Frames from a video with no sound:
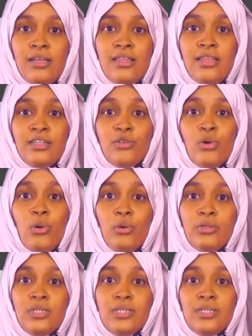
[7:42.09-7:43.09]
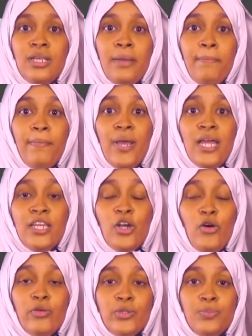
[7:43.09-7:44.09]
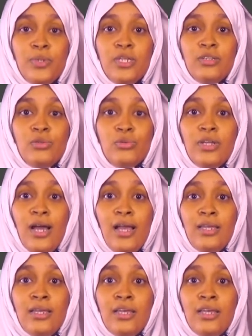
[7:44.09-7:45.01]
that causes many offspring to die